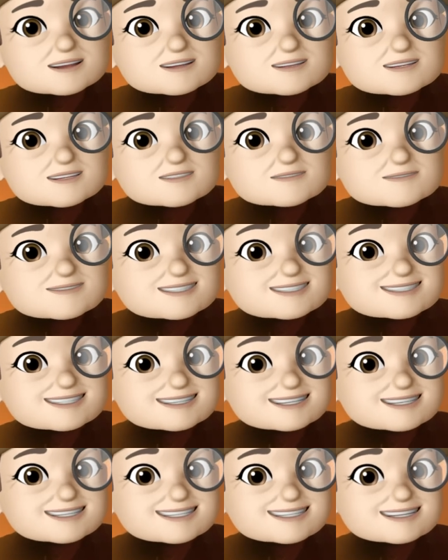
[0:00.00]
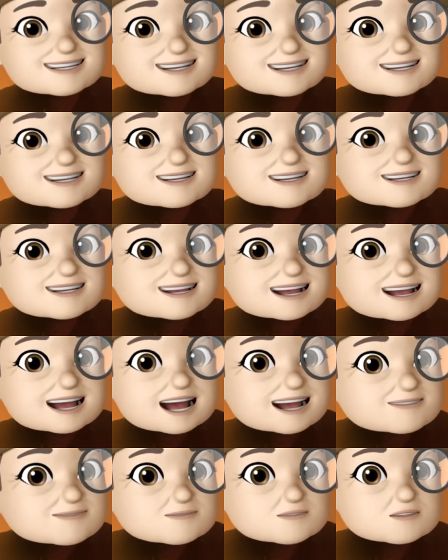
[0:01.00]
to basically say that the
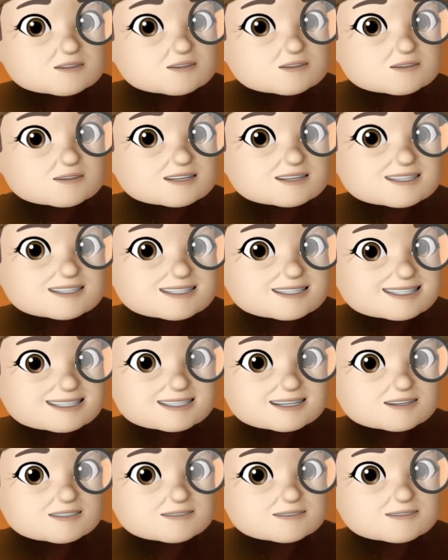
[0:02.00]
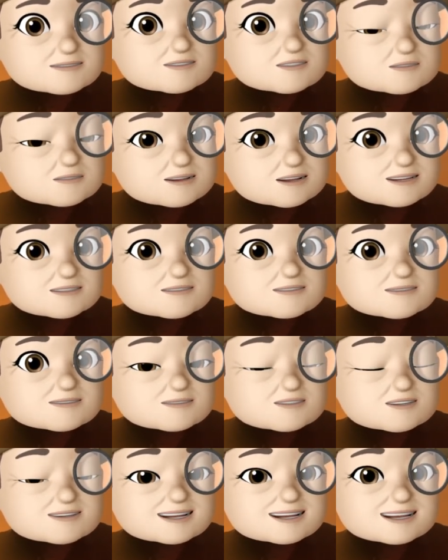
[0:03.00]
iPhone is itself a relevant
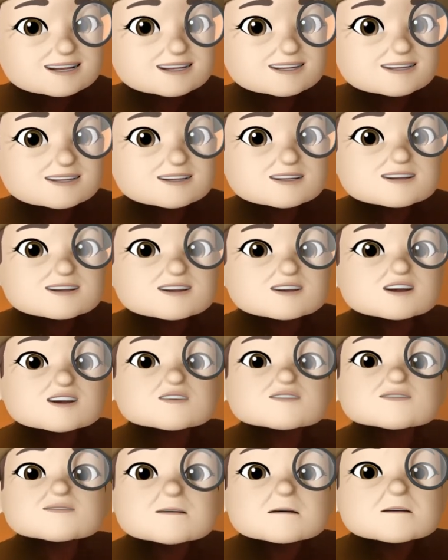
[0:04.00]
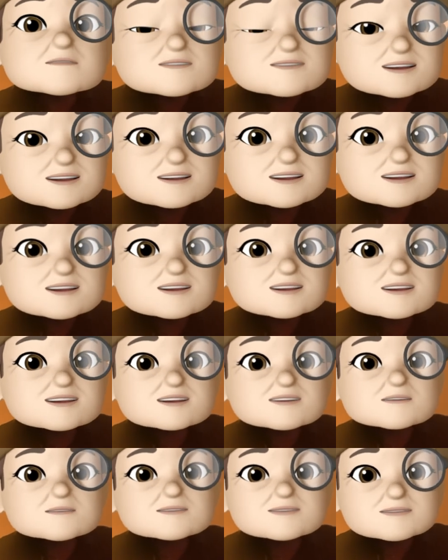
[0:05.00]
market are a big,
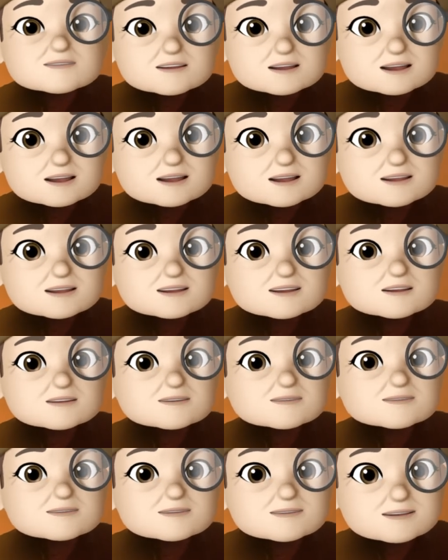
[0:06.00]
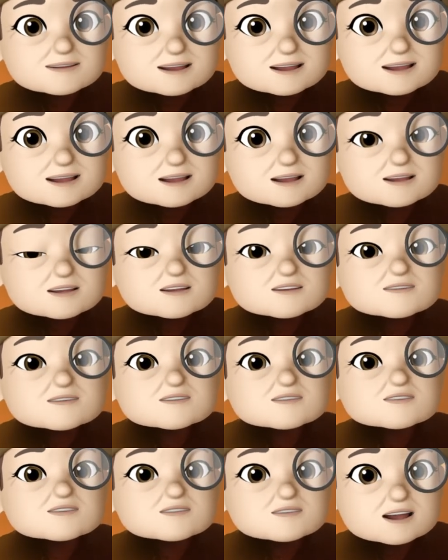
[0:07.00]
big, big
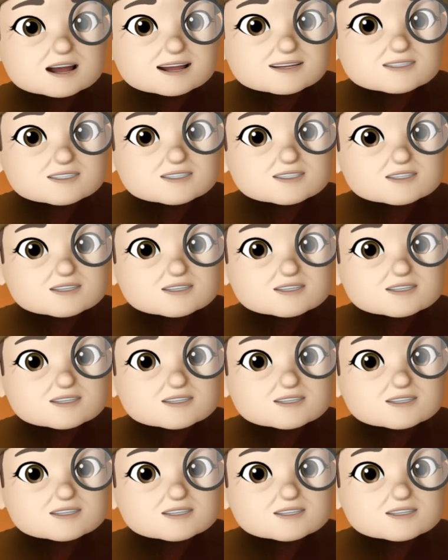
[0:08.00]
stretch.